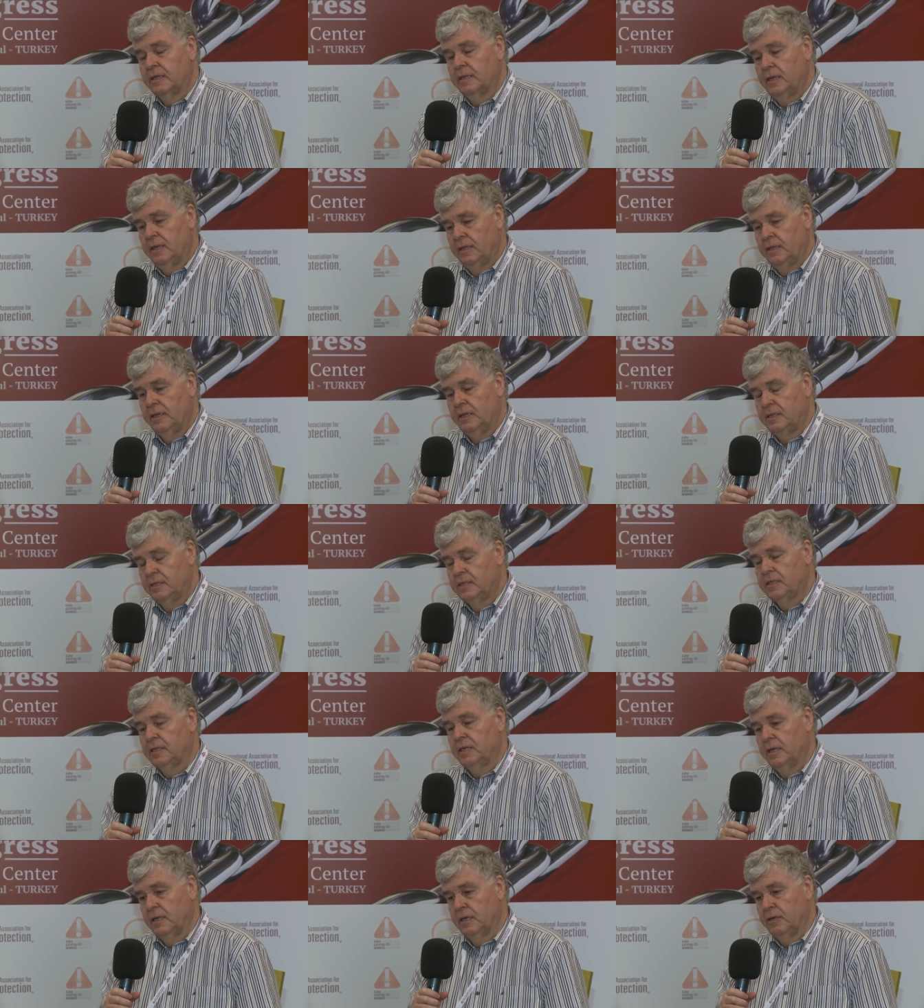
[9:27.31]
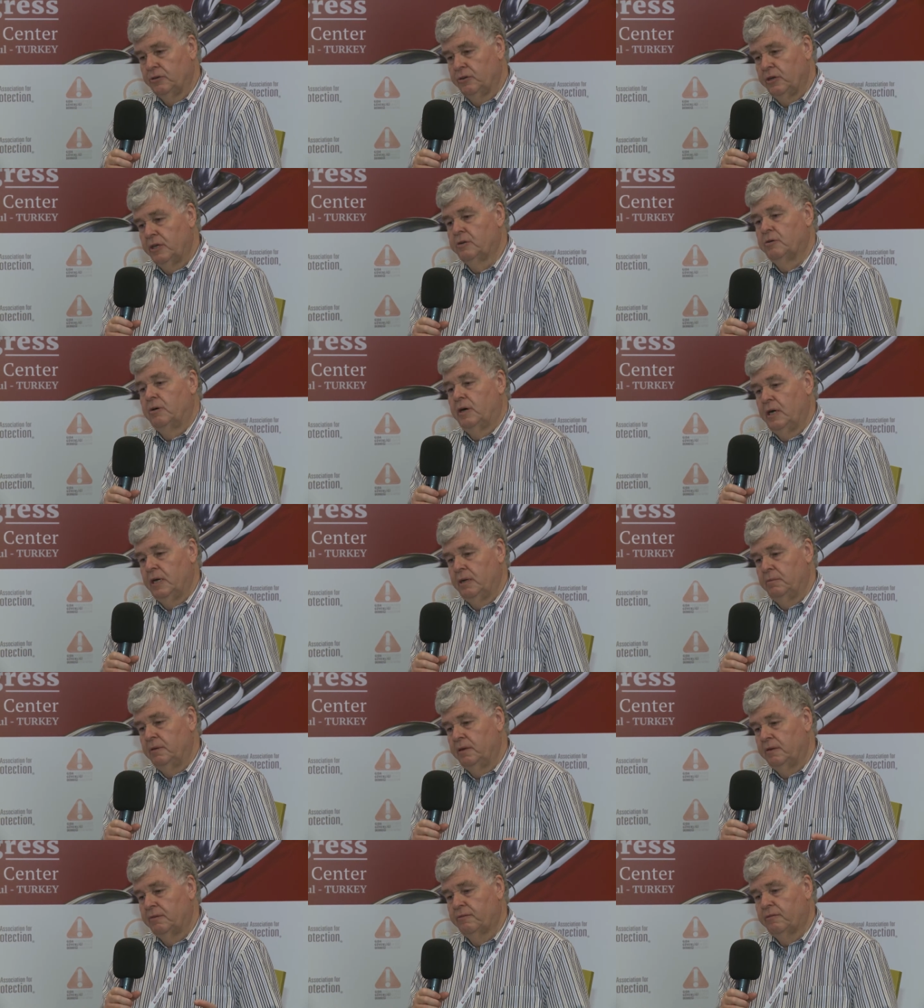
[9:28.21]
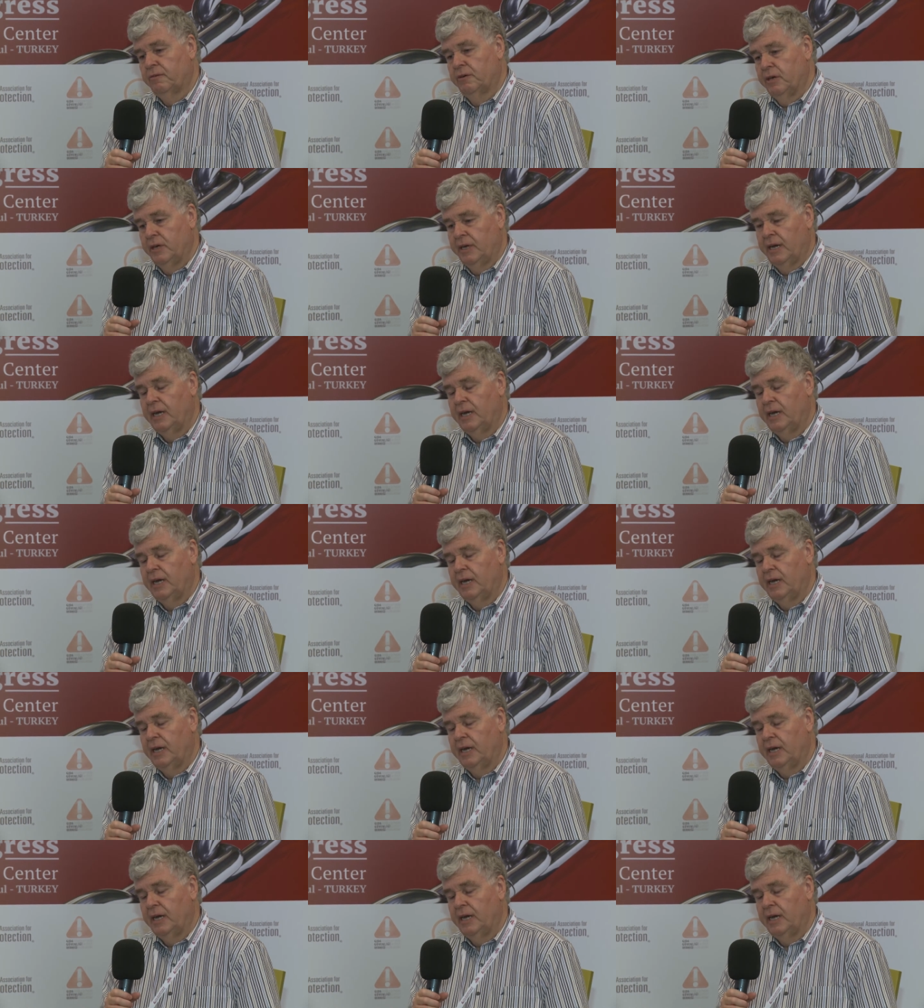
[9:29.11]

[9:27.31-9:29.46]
that there's still a requirement for an